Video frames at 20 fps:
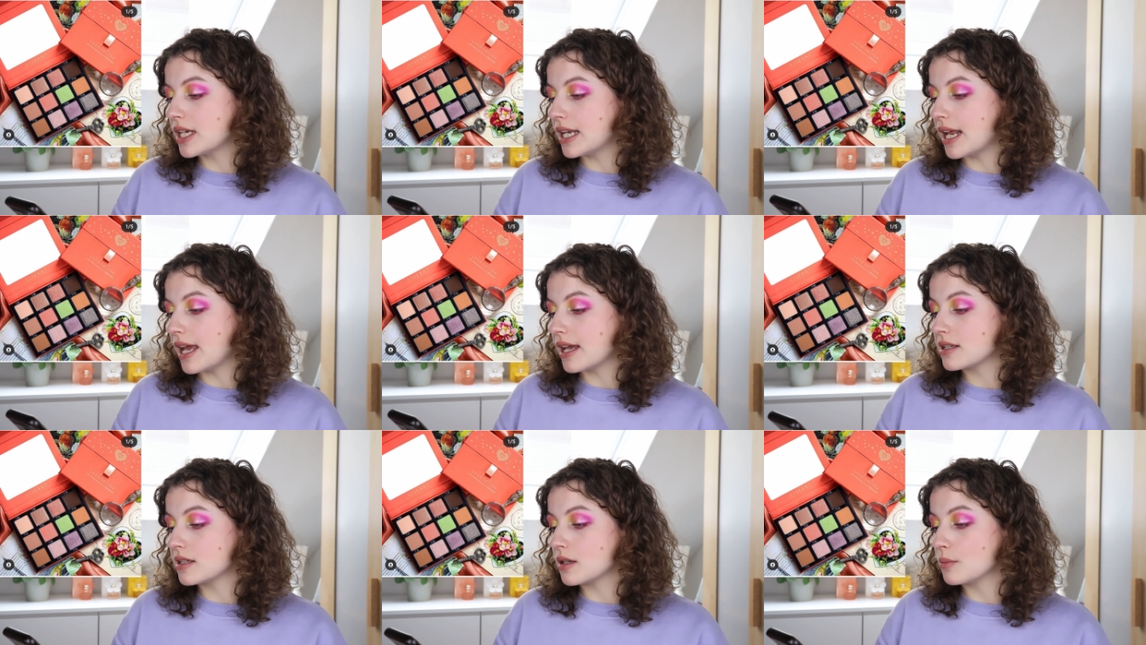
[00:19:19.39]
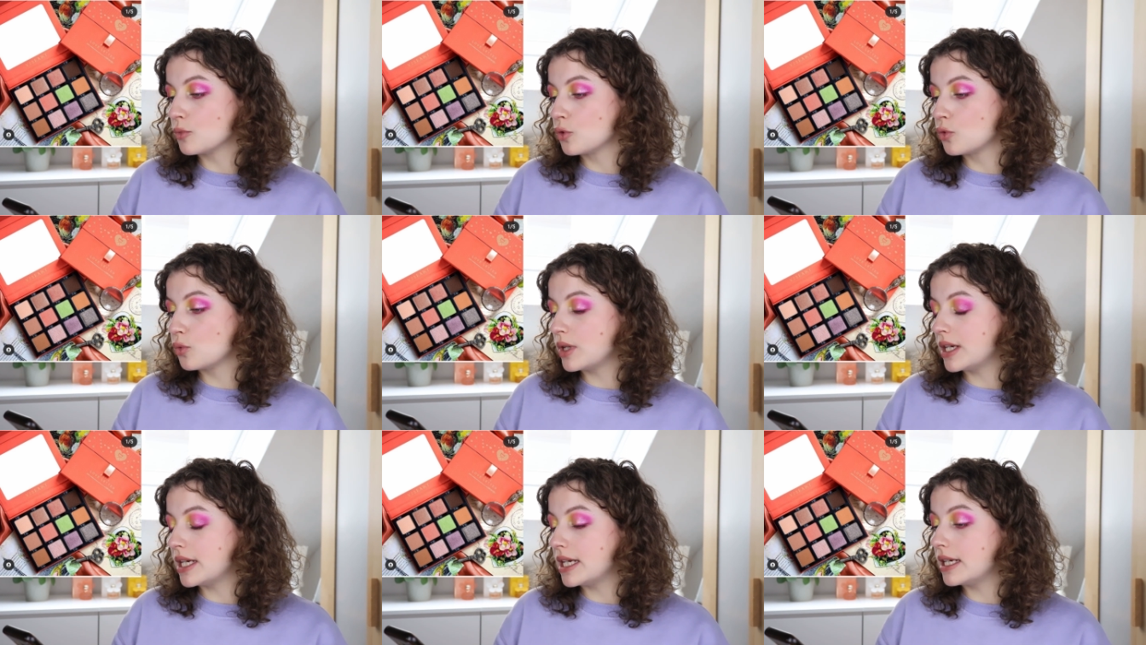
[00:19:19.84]
It has some
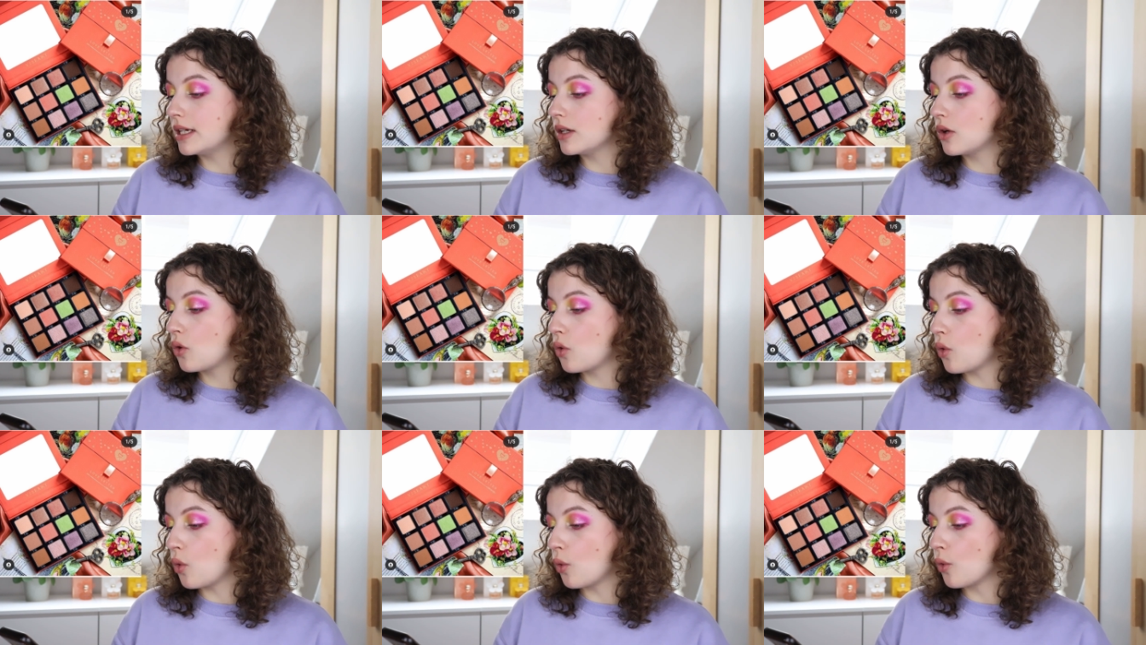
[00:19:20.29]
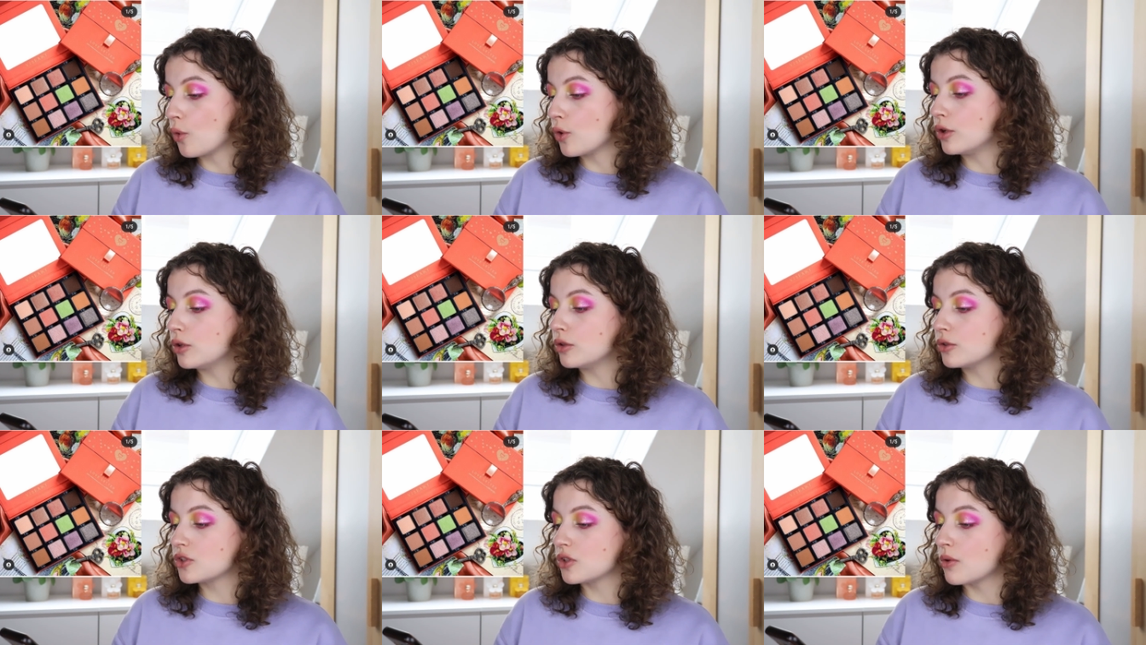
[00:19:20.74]
green,
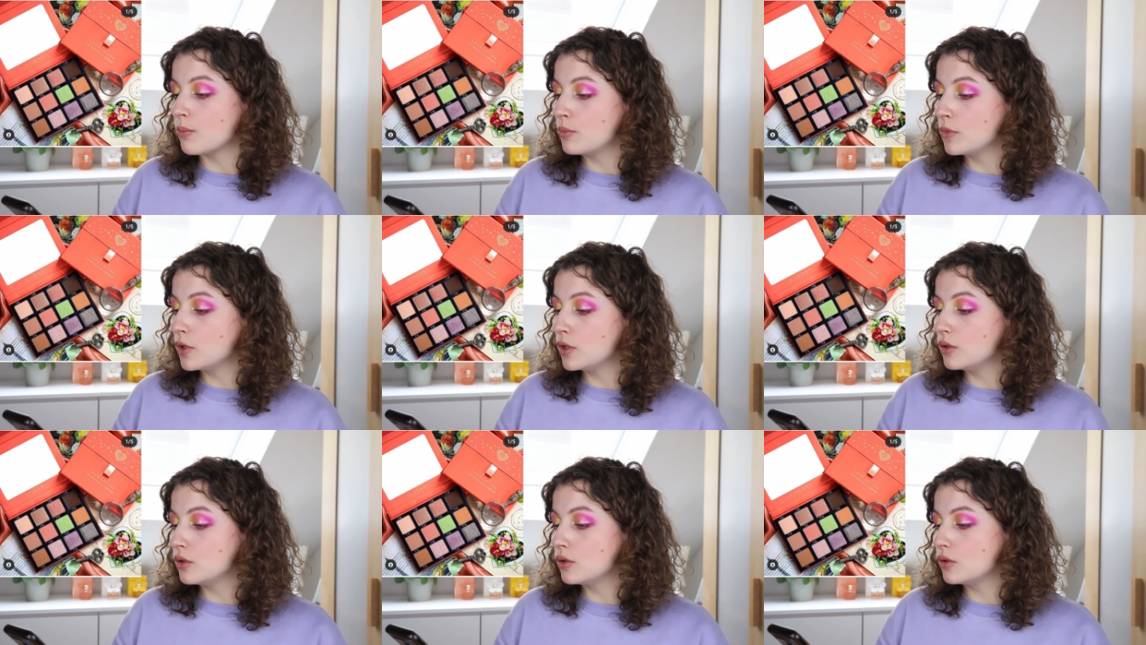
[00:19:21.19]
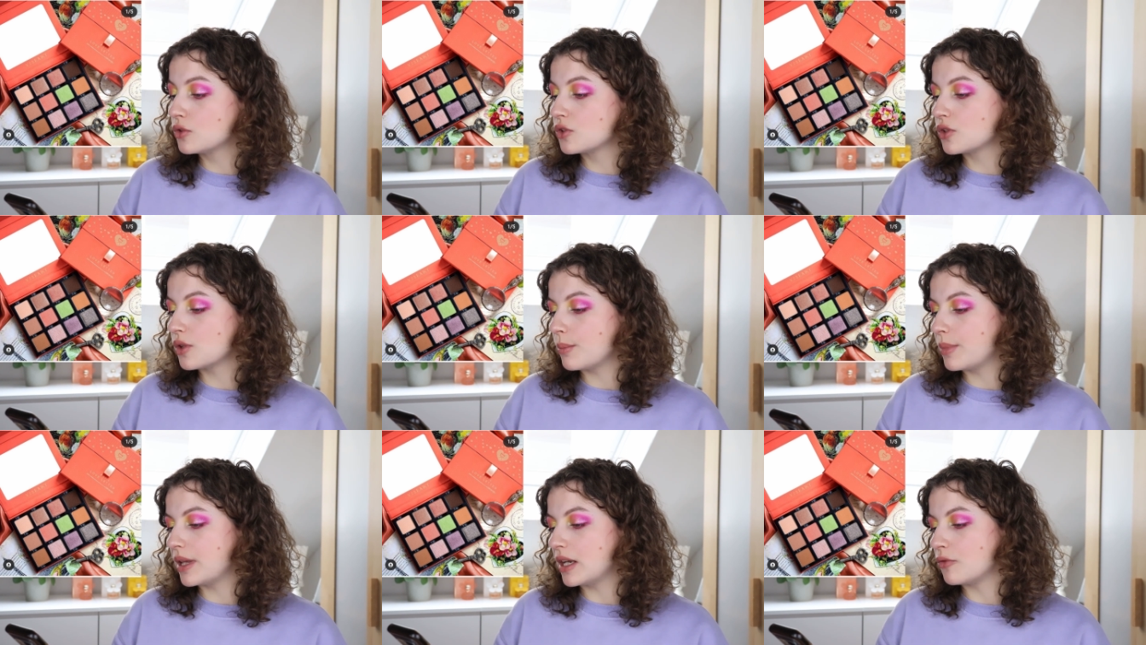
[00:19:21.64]
coral, some
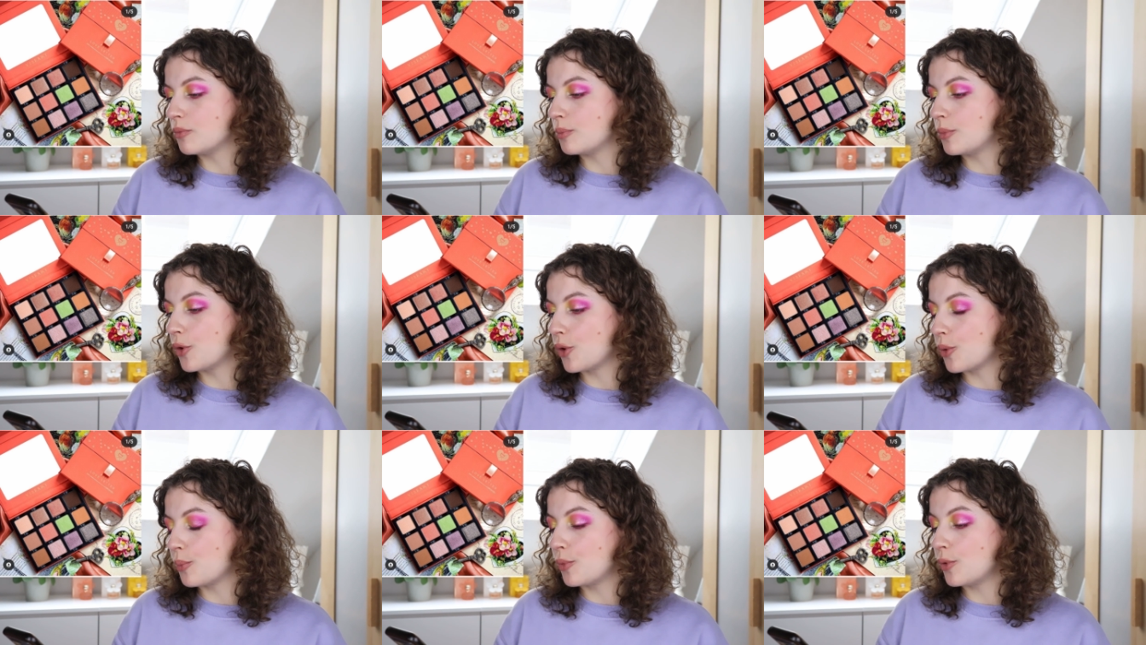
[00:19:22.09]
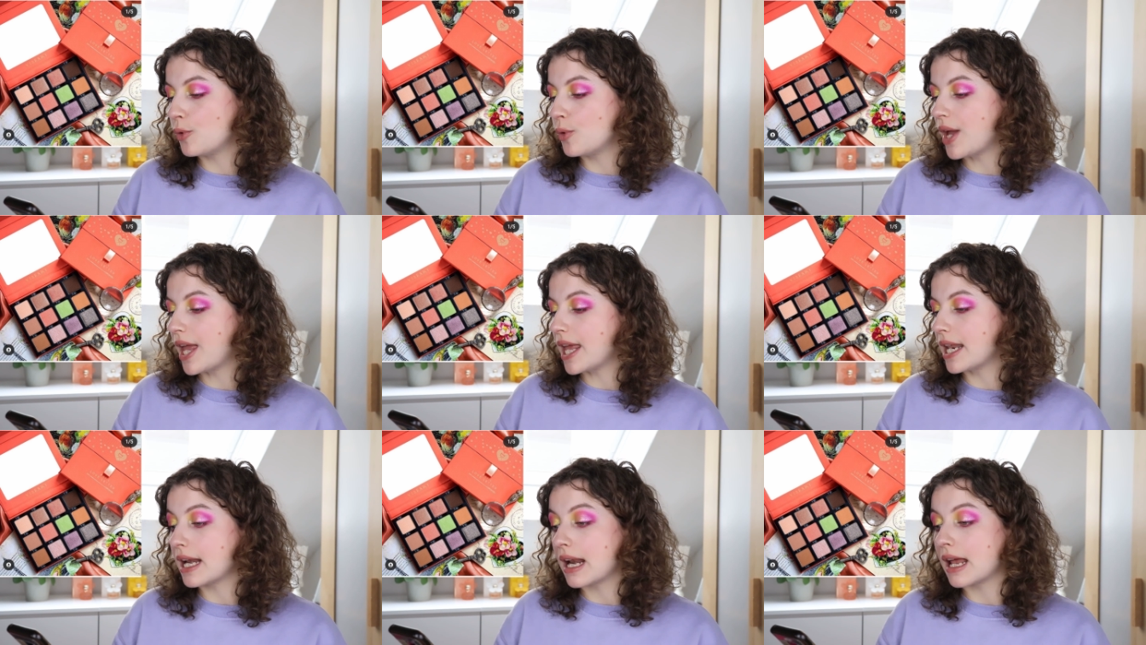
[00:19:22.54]
nudes, a bit of purple
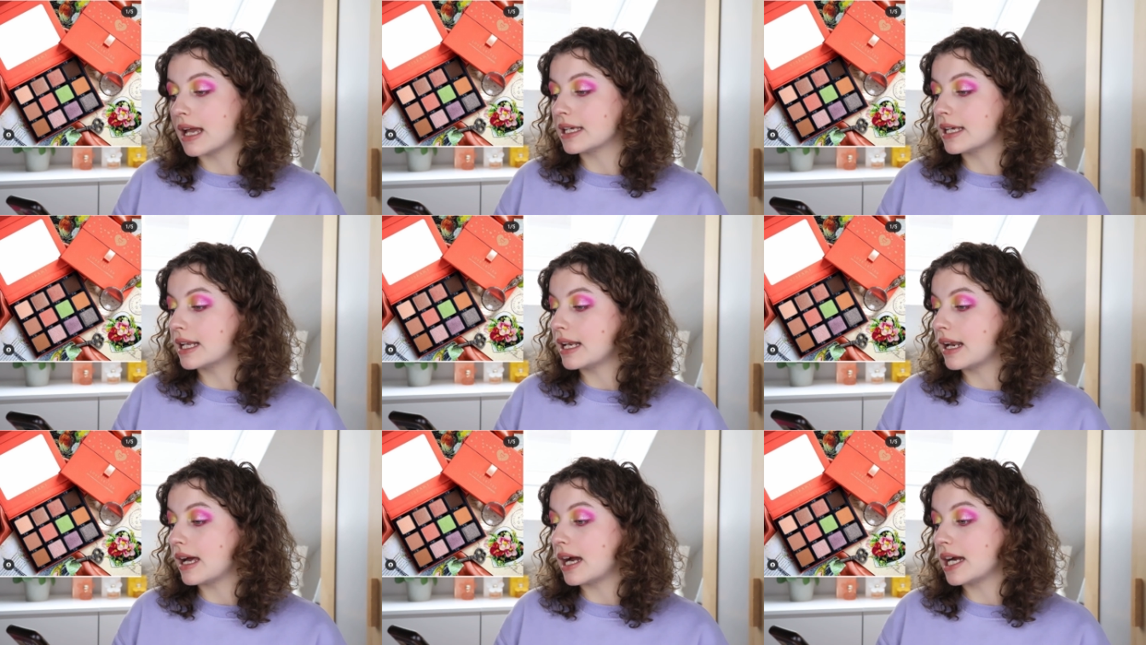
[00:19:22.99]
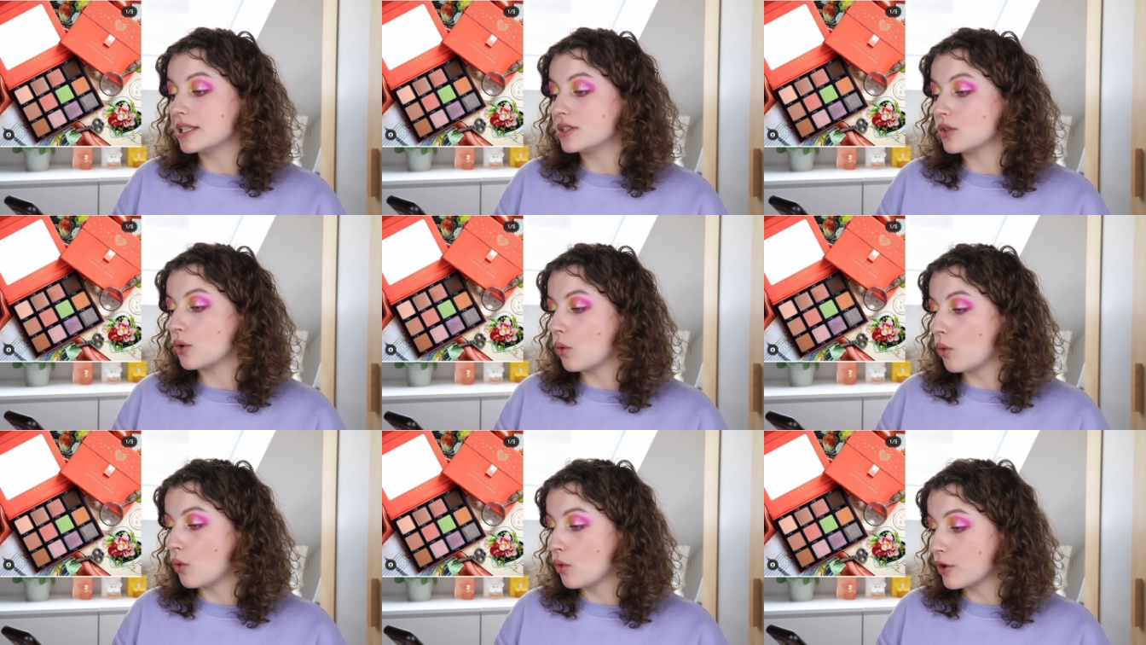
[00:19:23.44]
and like a
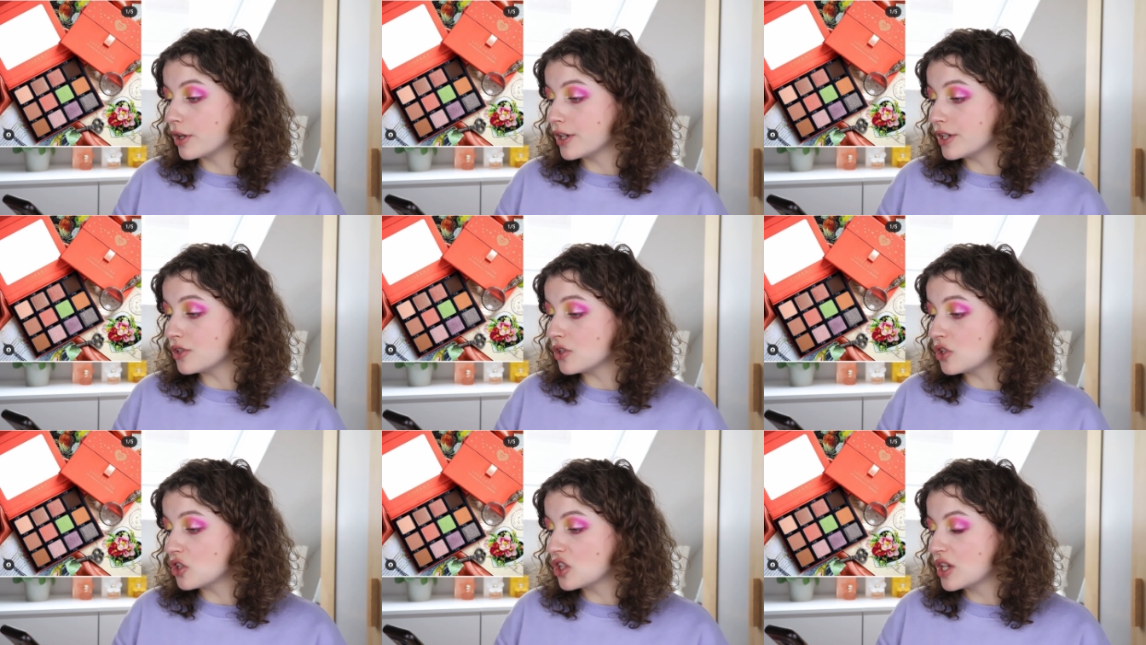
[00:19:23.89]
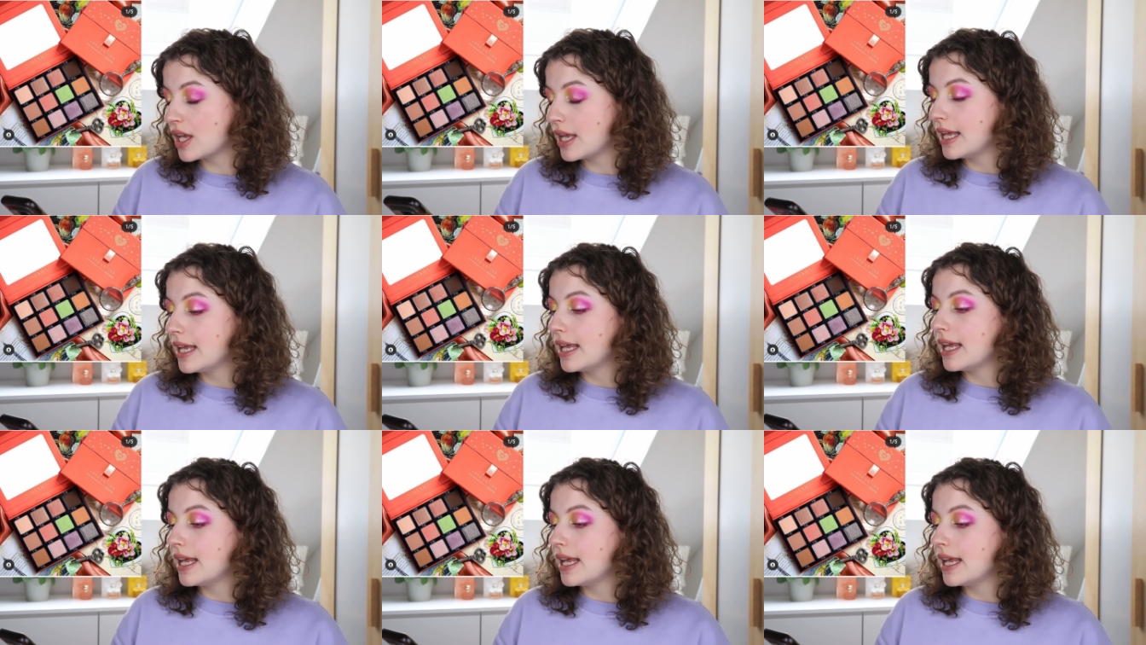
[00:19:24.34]
light orange.